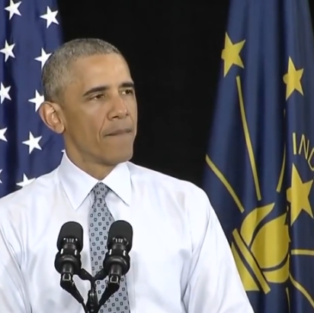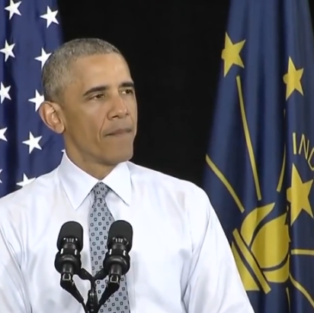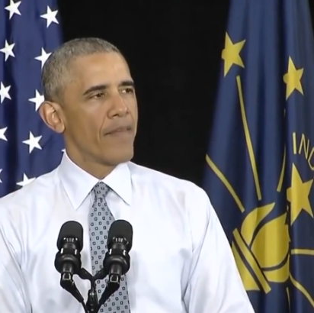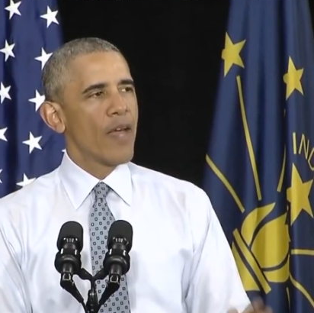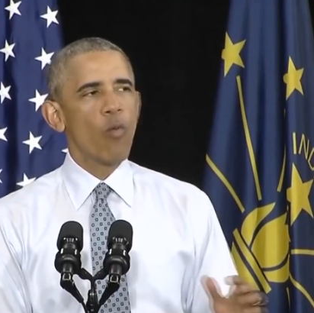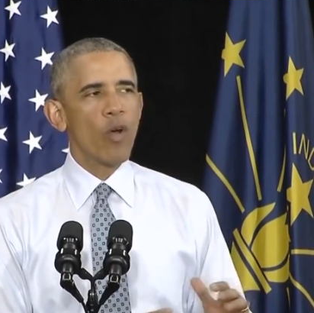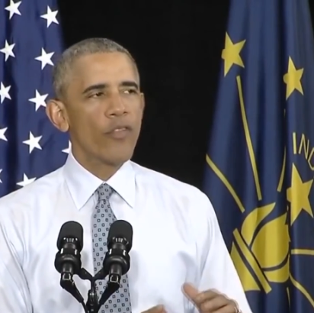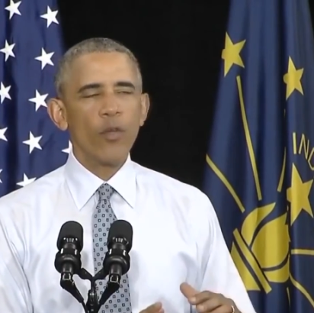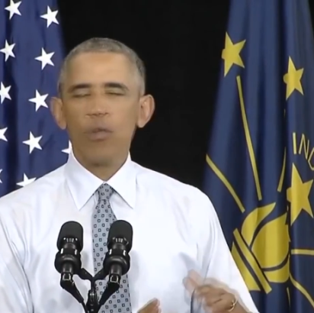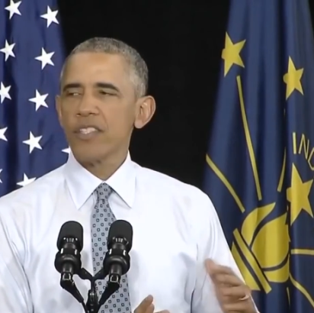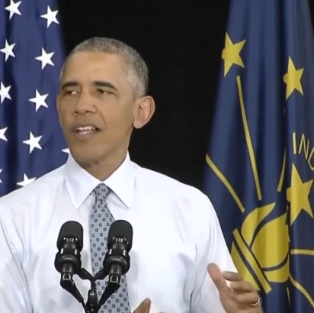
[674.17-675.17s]
they weren't
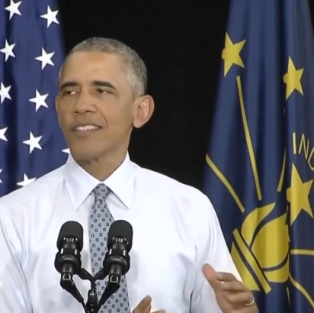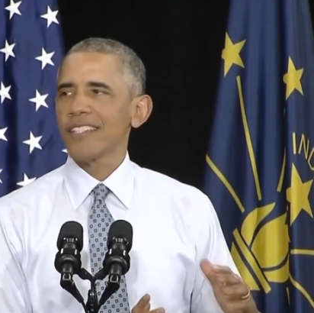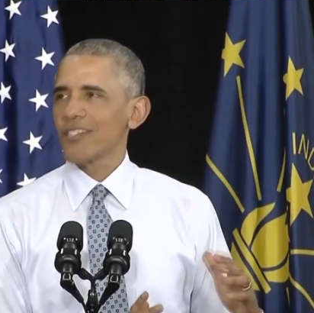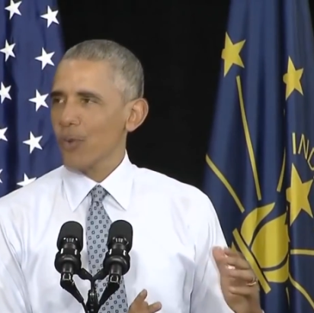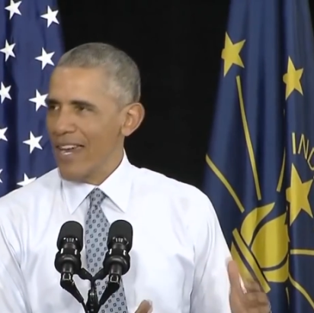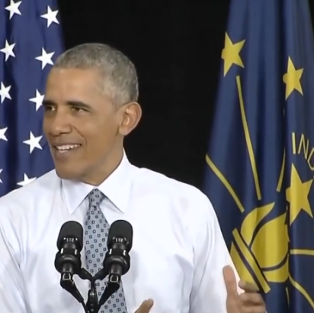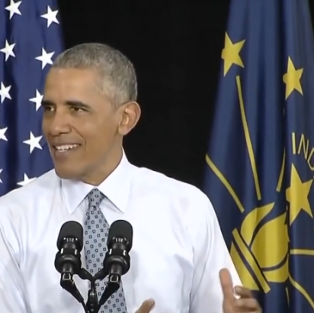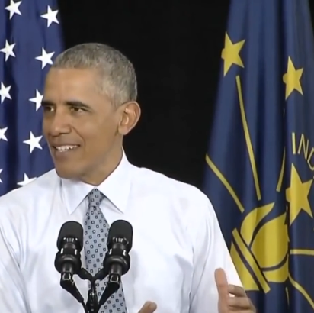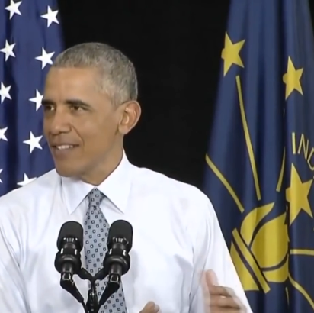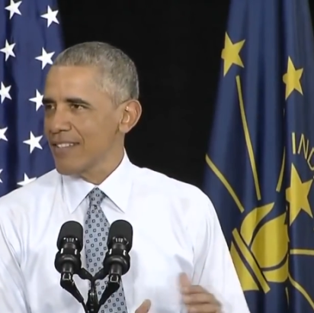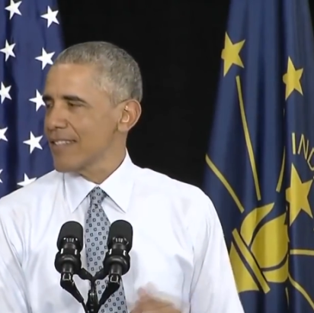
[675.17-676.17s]
the result of trade
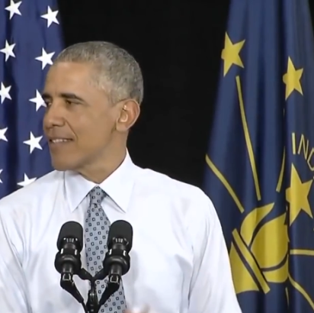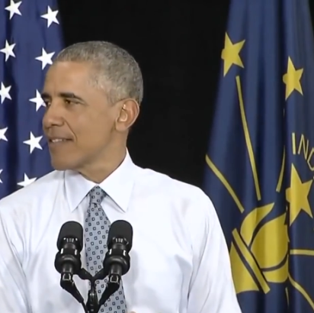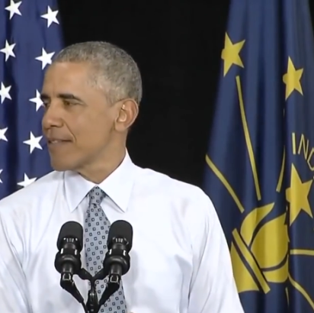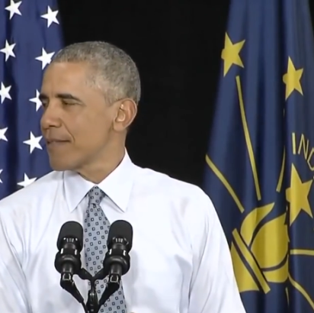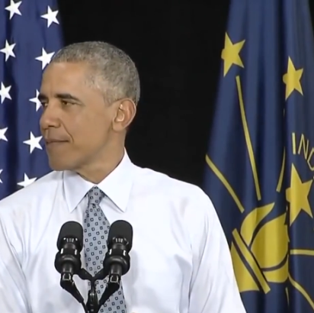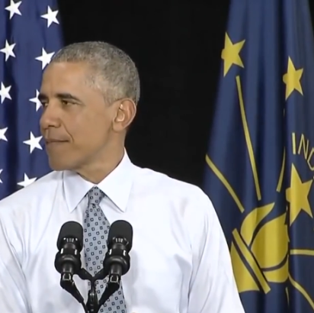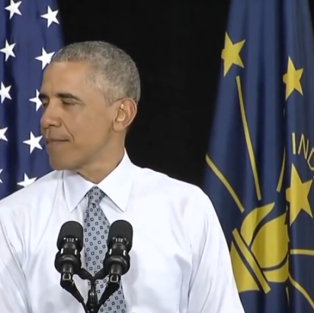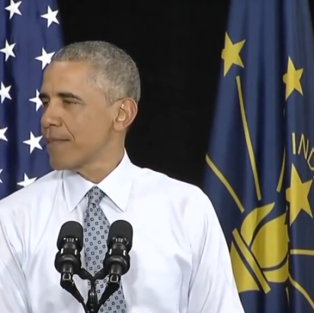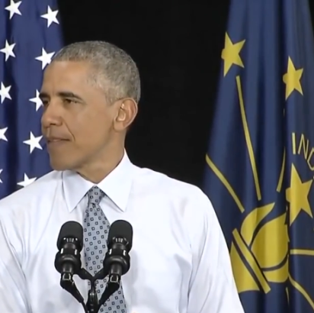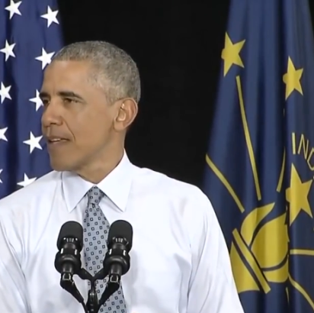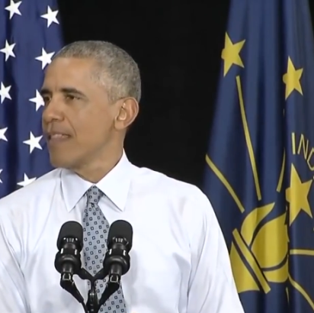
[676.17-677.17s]
deals.
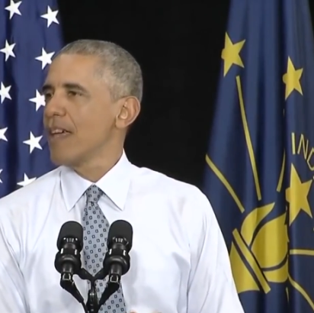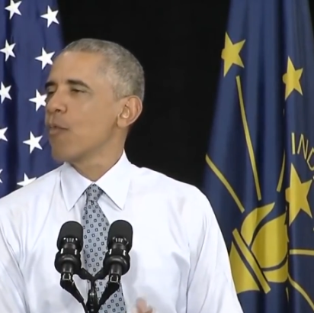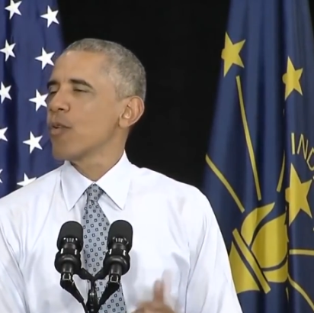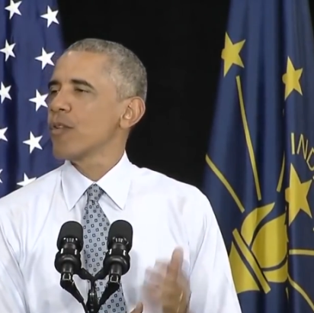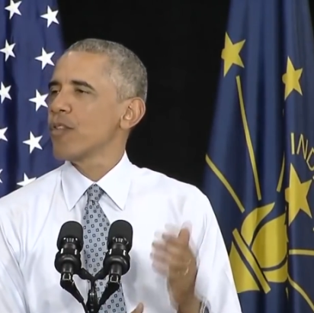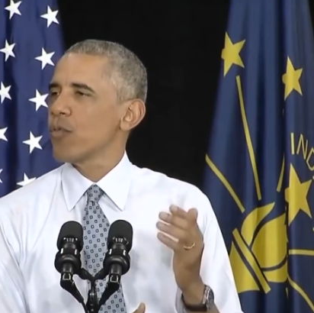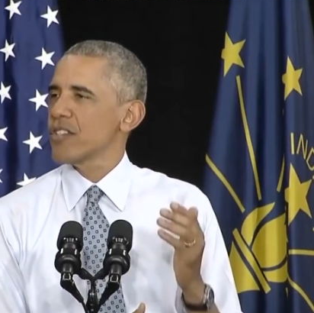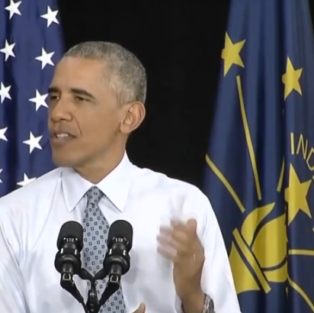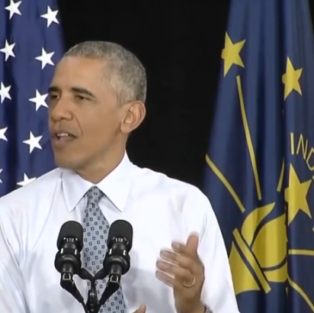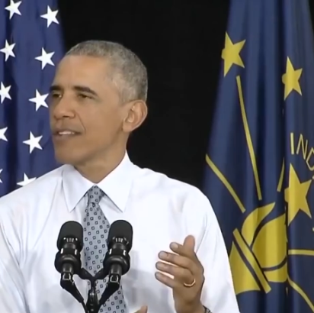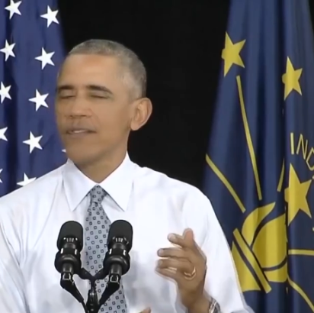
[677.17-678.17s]
They were the
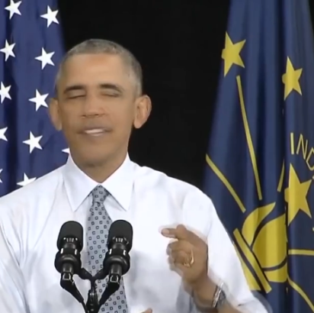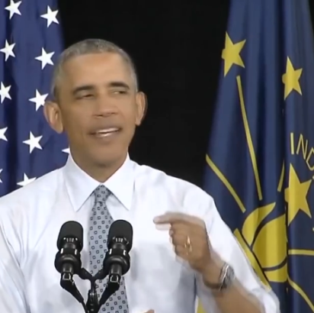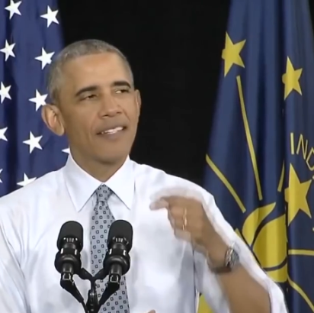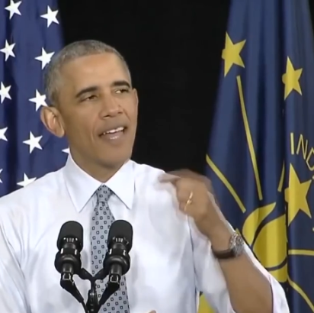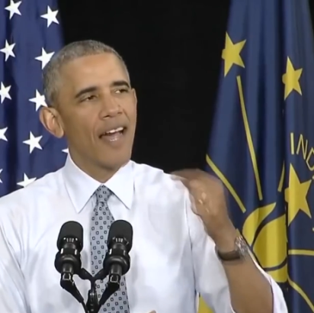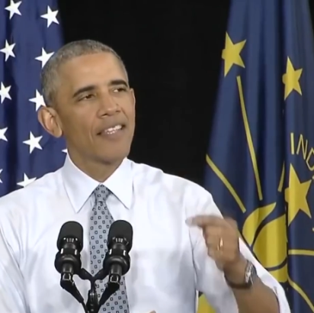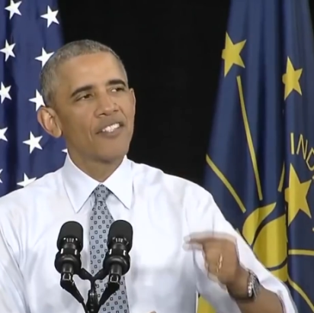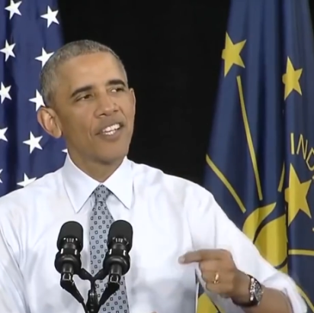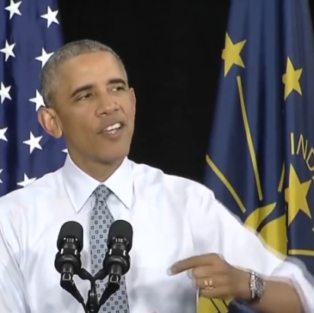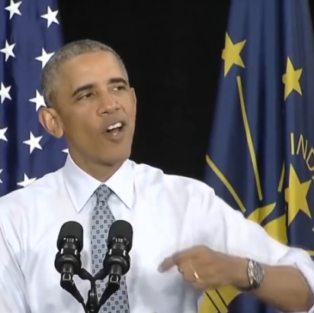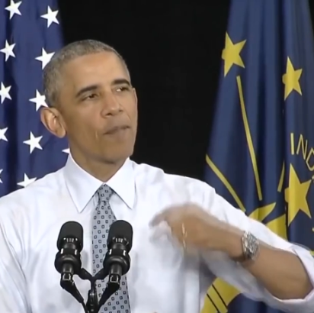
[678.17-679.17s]
result of
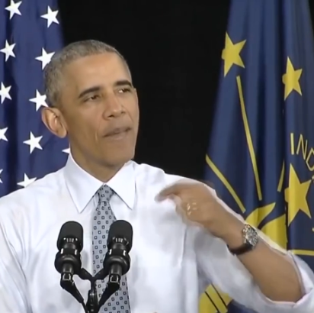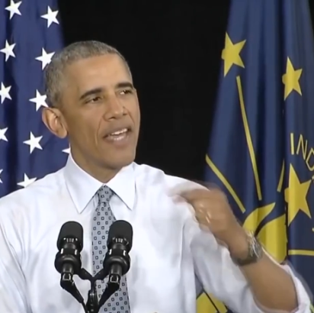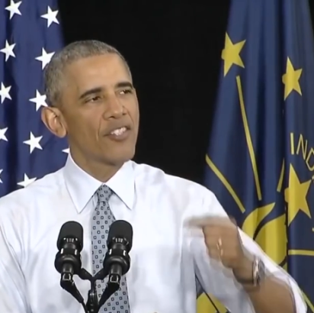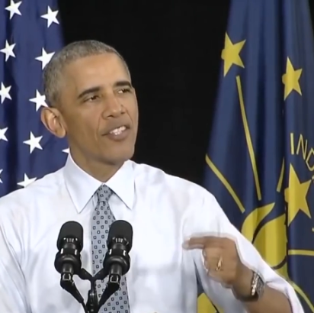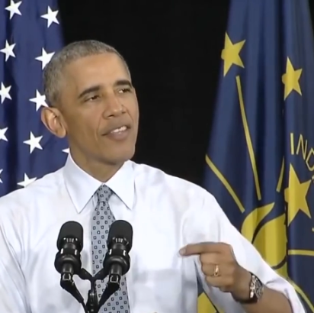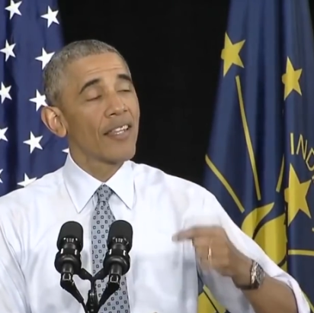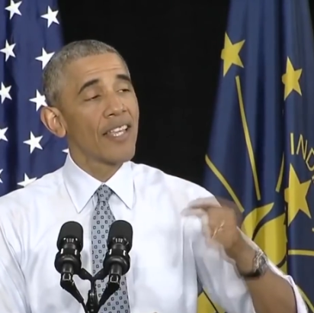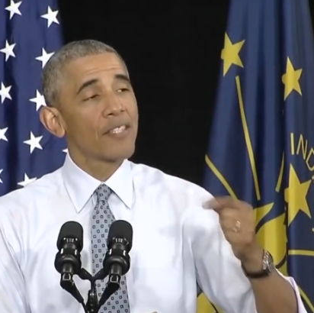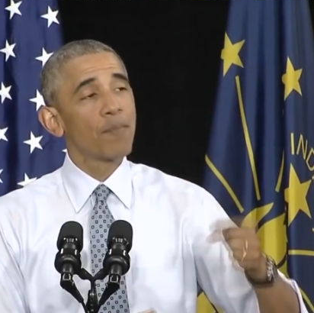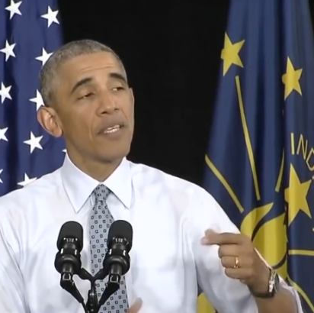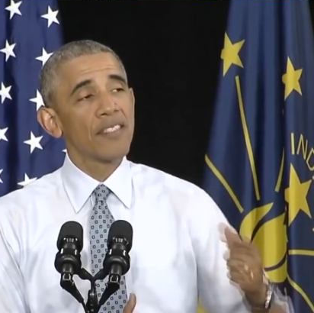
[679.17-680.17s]
technology and automation that
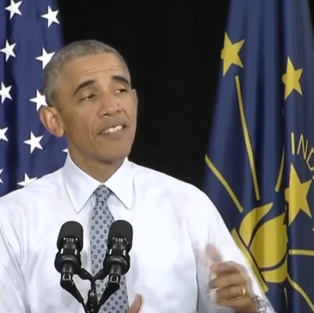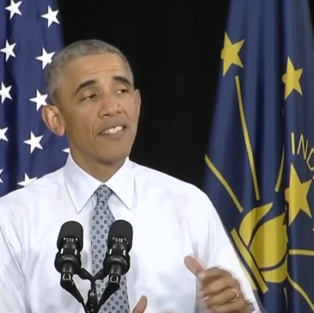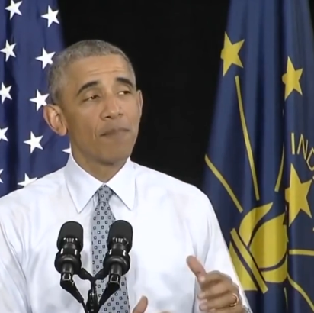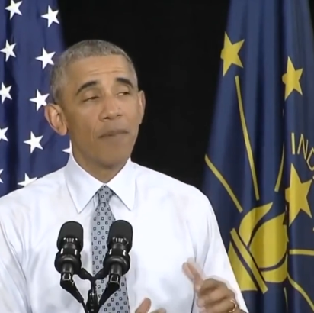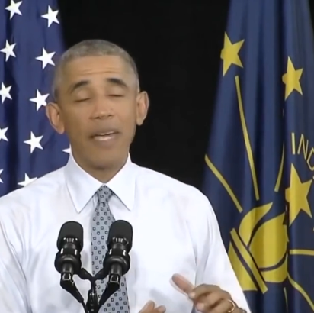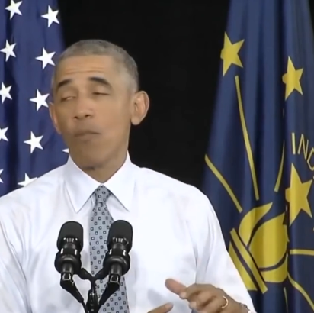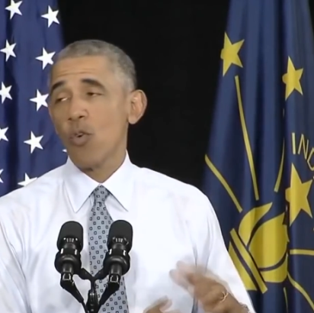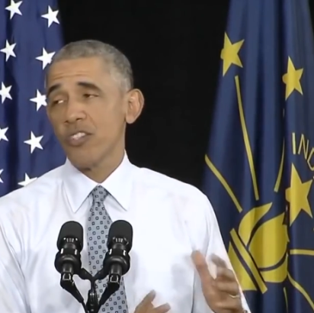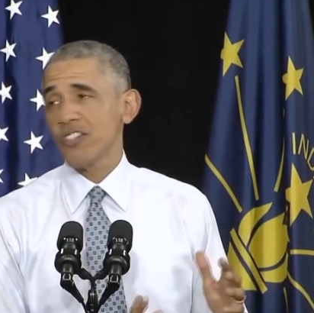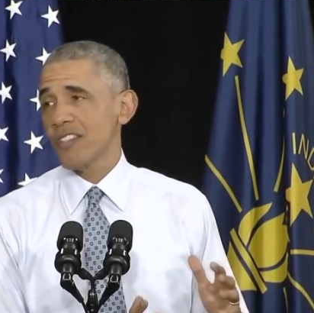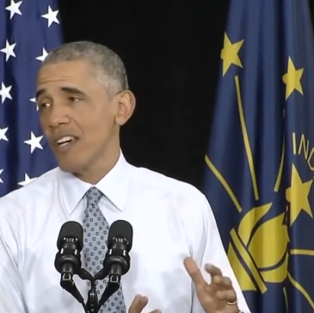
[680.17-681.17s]
lets businesses make
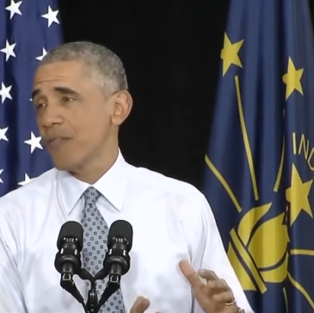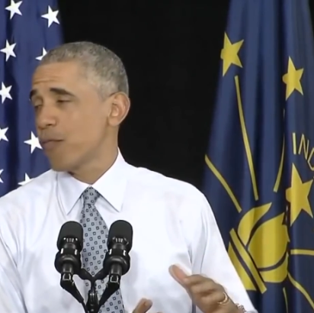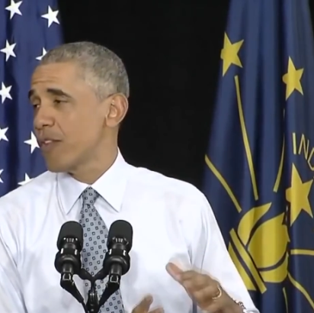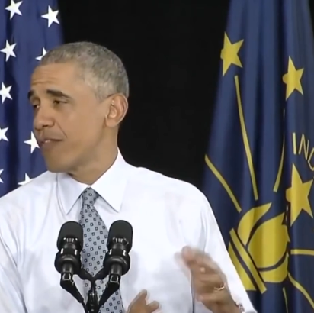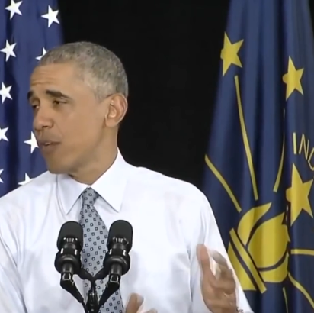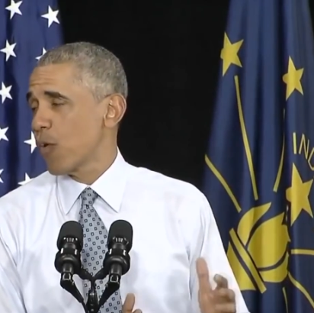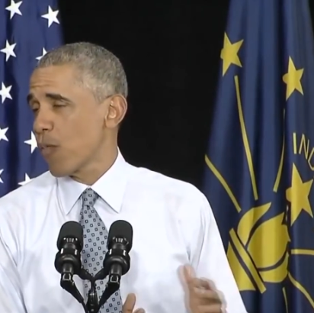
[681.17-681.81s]
more stuff with fewer